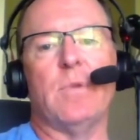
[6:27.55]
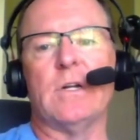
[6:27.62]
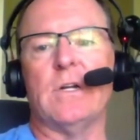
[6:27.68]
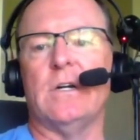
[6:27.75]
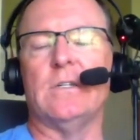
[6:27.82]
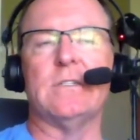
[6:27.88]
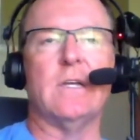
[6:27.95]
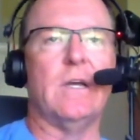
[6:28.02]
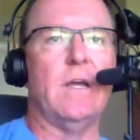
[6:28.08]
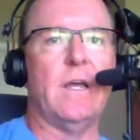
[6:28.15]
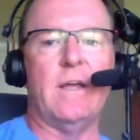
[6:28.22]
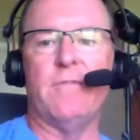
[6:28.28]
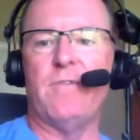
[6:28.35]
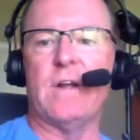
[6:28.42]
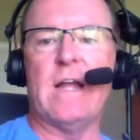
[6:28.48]
Because
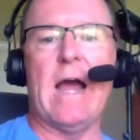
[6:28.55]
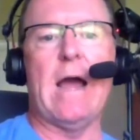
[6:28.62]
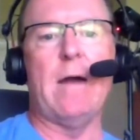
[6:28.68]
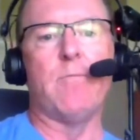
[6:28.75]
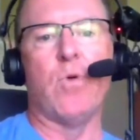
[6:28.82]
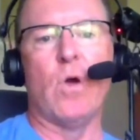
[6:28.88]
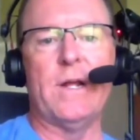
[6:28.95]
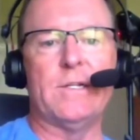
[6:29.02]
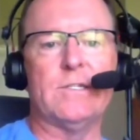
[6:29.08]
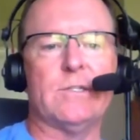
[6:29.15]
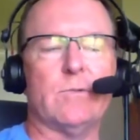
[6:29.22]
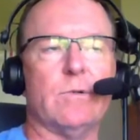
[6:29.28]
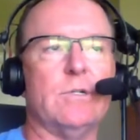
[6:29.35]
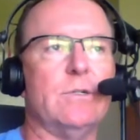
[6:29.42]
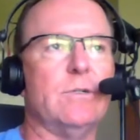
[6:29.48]
if a guy breaks
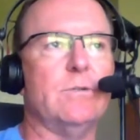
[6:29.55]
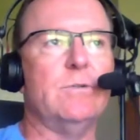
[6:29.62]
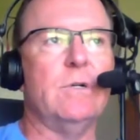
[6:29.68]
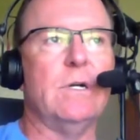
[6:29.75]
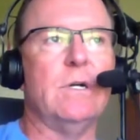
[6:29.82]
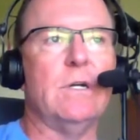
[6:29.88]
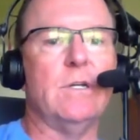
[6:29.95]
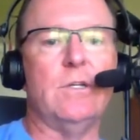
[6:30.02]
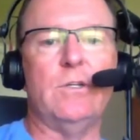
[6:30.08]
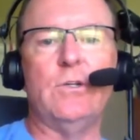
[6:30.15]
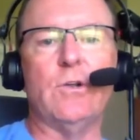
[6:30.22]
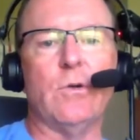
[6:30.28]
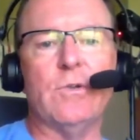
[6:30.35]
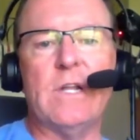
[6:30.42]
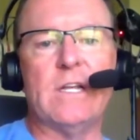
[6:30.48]
through, you
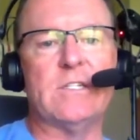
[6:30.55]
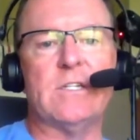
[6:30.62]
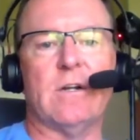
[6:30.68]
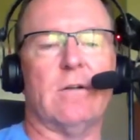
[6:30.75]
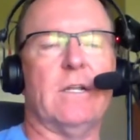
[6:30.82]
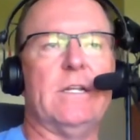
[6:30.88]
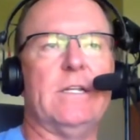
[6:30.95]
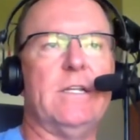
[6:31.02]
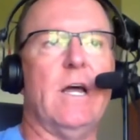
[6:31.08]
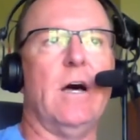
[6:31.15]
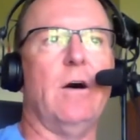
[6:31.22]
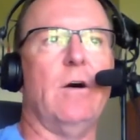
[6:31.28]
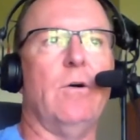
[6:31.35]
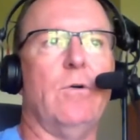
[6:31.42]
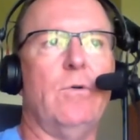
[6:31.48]
don't necessarily
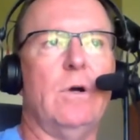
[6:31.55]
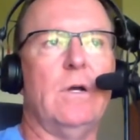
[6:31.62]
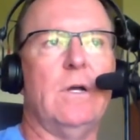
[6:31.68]
know,